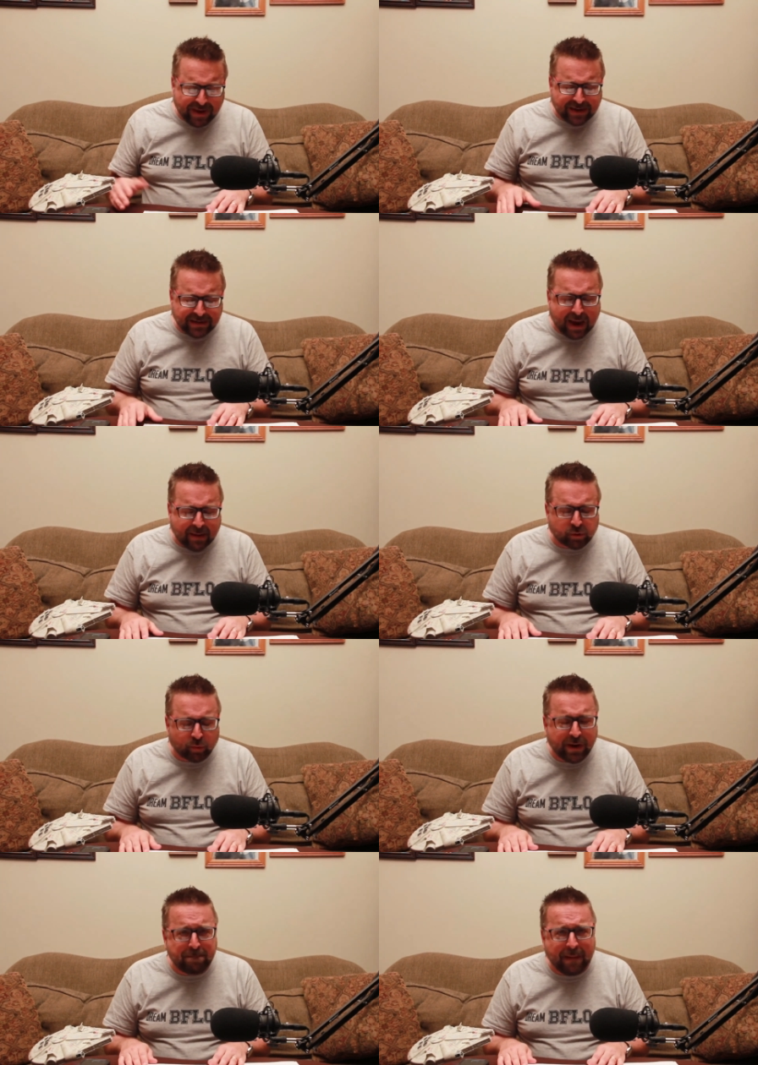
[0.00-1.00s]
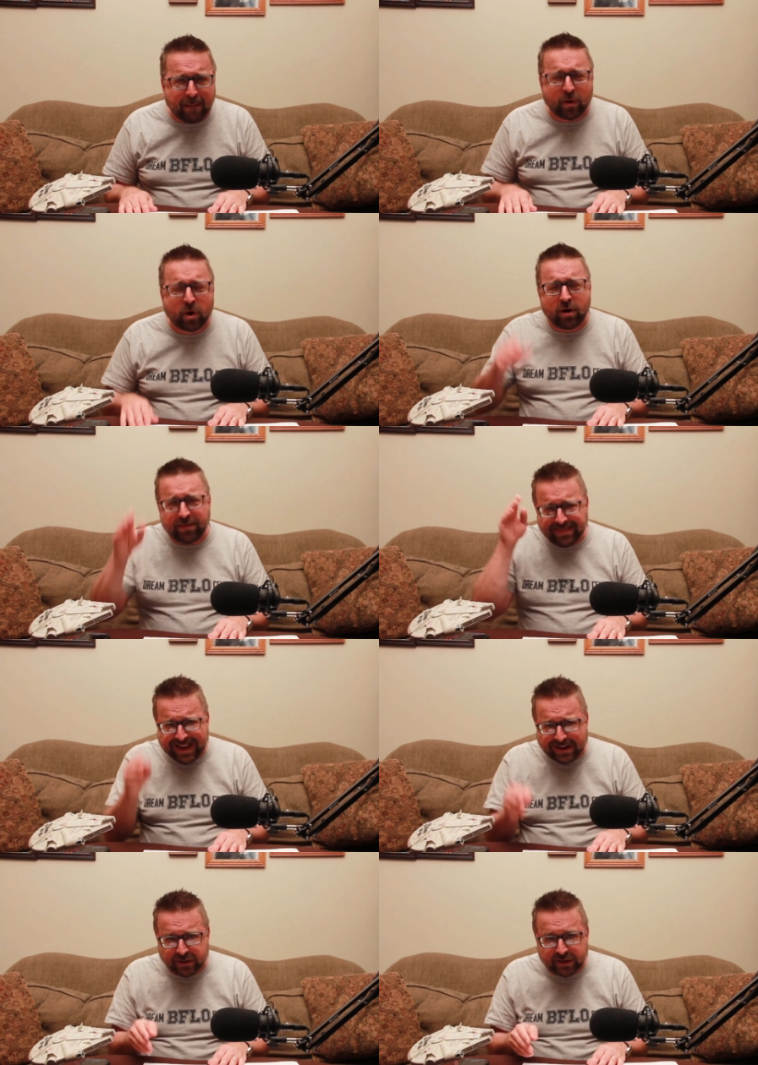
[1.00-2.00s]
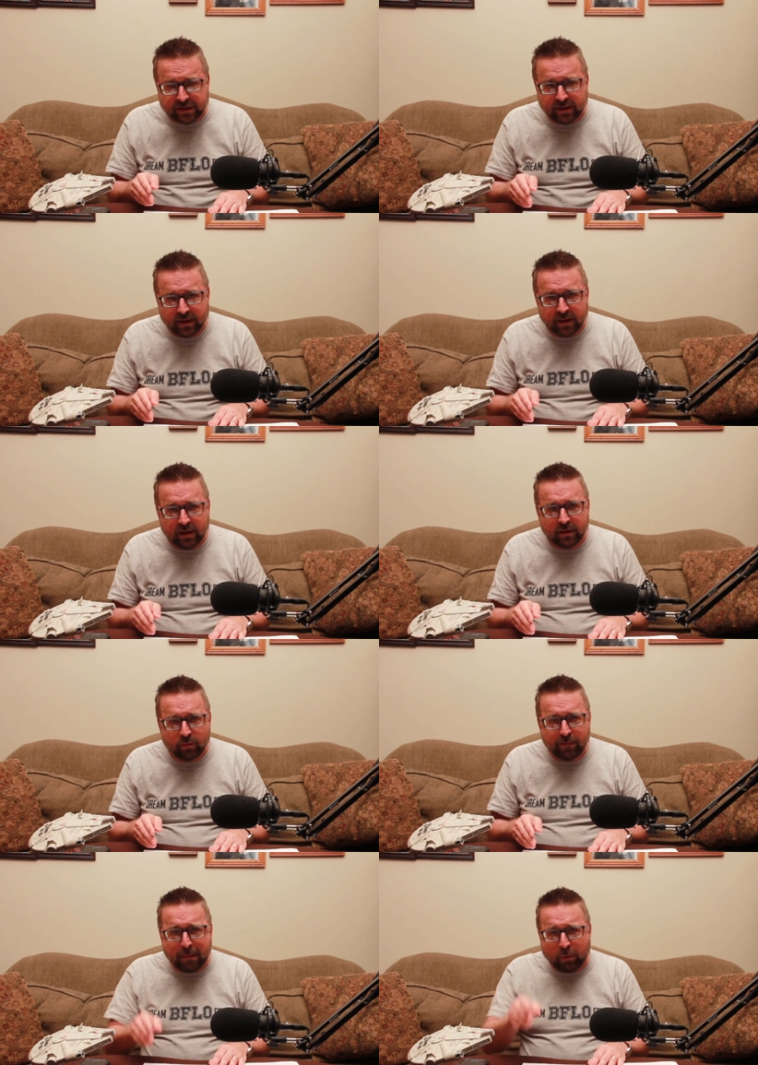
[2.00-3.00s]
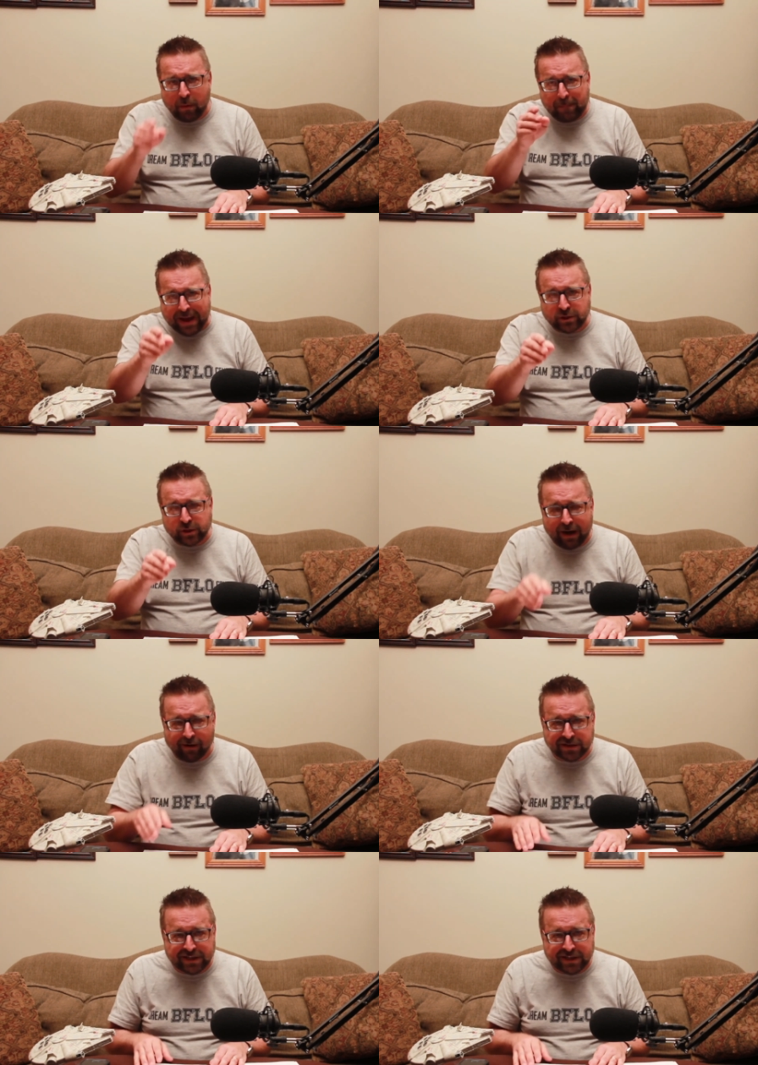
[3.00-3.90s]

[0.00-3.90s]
about the end times, remember this. Remember what Pastor